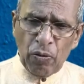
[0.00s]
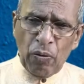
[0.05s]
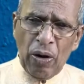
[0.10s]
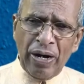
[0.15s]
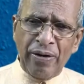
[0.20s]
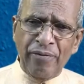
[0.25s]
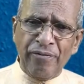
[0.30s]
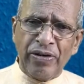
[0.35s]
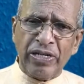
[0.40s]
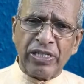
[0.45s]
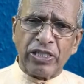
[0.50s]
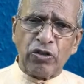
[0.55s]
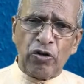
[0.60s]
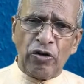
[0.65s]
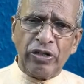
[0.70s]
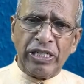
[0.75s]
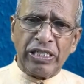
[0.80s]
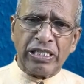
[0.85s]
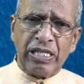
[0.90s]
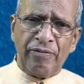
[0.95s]
1 verse
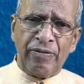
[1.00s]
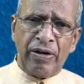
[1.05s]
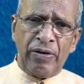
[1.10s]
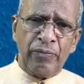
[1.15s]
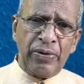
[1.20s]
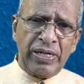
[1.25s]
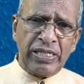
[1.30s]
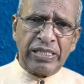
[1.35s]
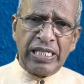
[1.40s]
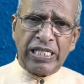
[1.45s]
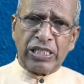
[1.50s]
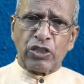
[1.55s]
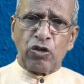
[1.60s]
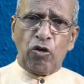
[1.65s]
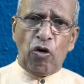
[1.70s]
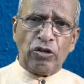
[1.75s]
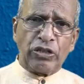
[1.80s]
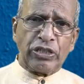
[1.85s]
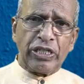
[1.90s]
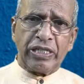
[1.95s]
27, we just
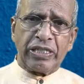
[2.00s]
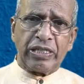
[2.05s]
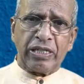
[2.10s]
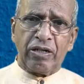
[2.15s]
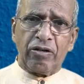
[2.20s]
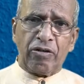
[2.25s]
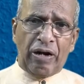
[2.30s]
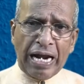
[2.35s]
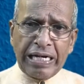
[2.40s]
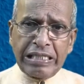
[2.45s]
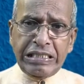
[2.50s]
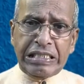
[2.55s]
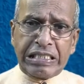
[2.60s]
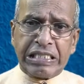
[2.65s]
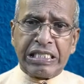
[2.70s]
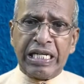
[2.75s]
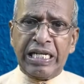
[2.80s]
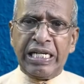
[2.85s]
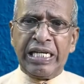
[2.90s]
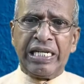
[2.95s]
quoted,
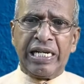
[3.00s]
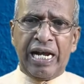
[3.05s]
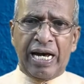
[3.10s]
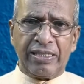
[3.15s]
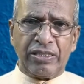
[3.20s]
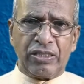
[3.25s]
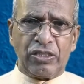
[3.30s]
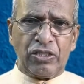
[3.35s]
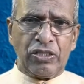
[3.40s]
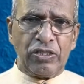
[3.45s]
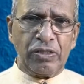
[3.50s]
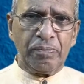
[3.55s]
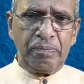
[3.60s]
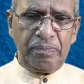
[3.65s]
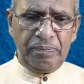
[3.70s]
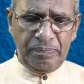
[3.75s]
Christ in us.